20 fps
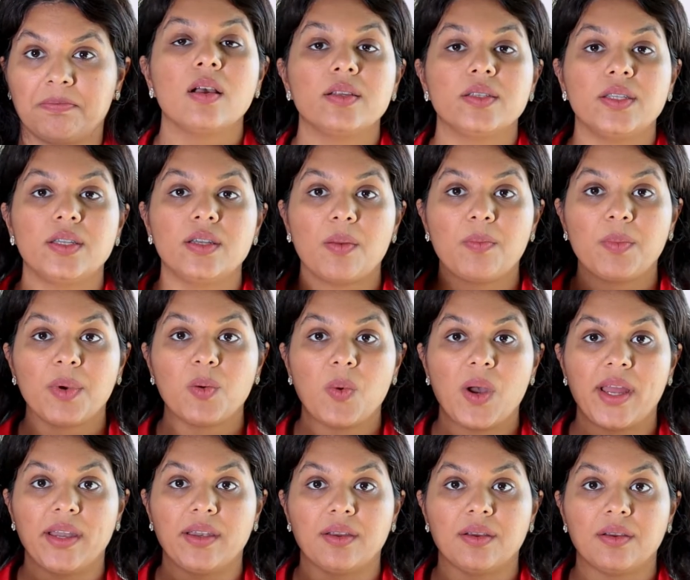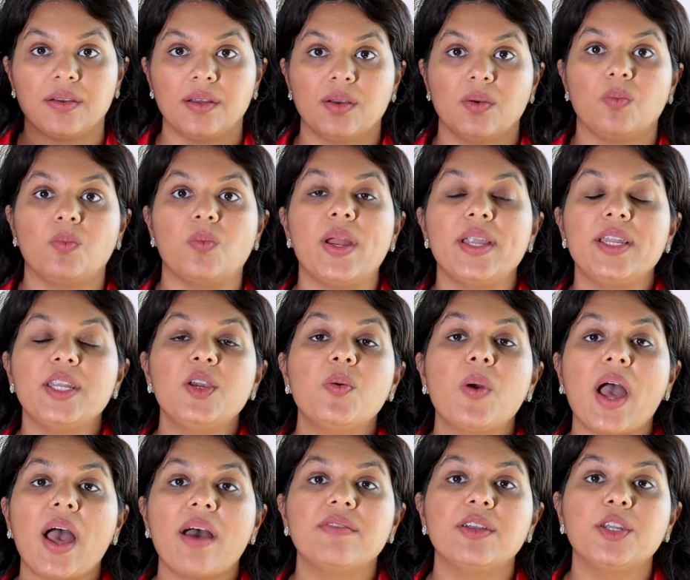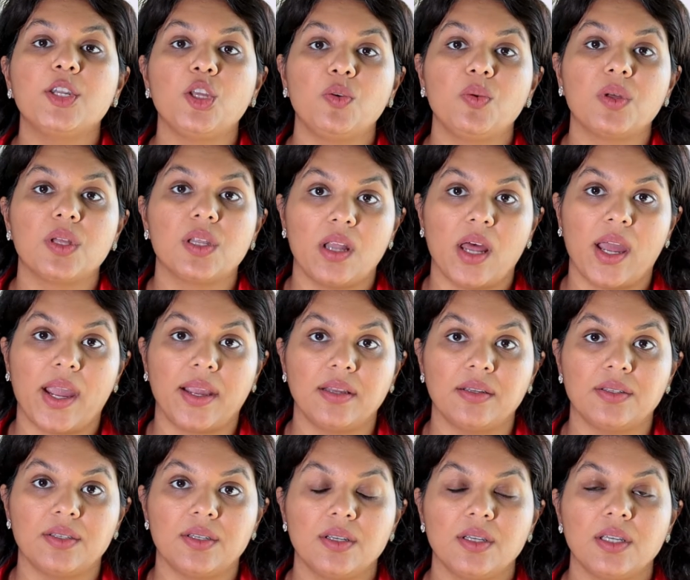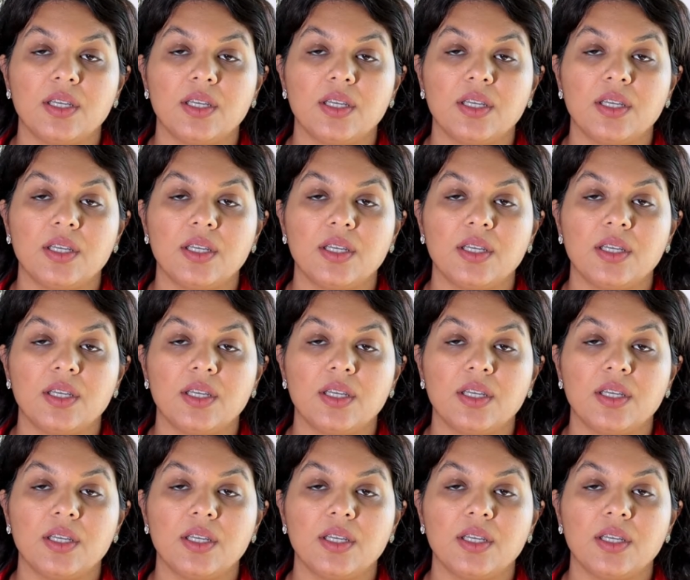So, number one, when you have a new client,